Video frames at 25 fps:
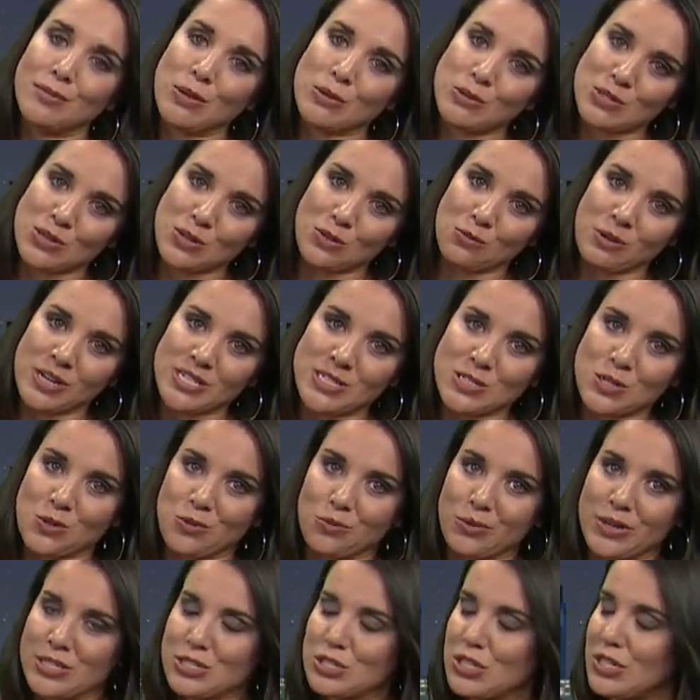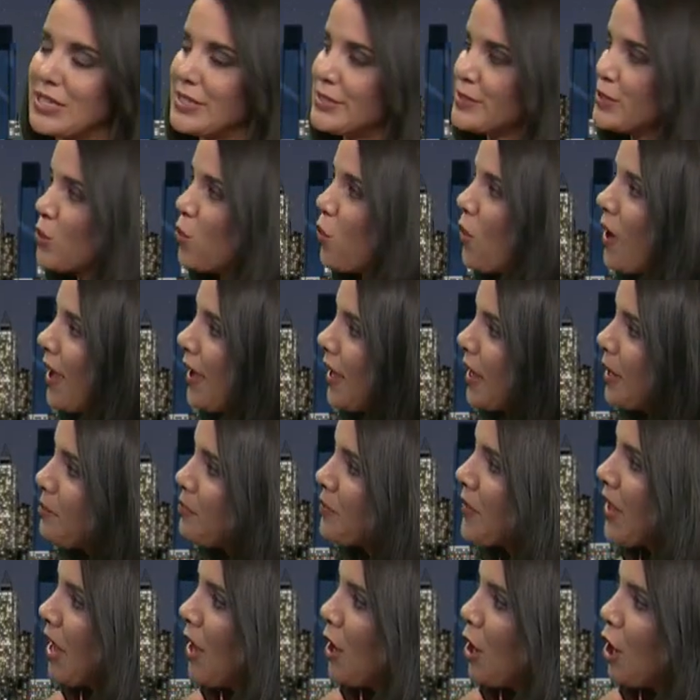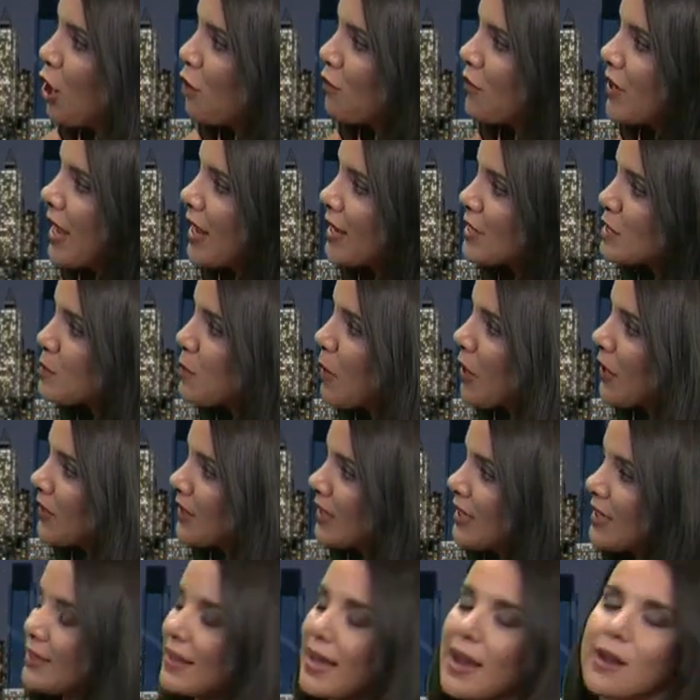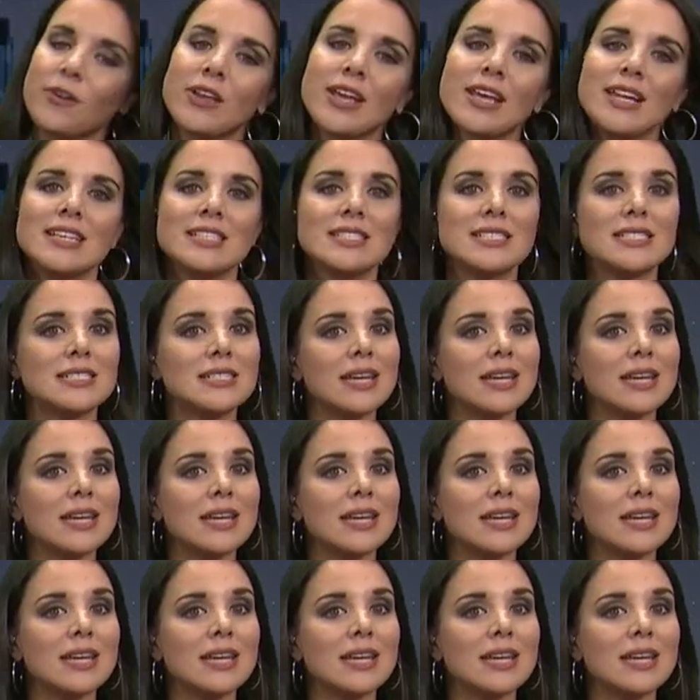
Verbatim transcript: Most of the rest of the region is quiet. Overnight, it's part partly cloudy. It is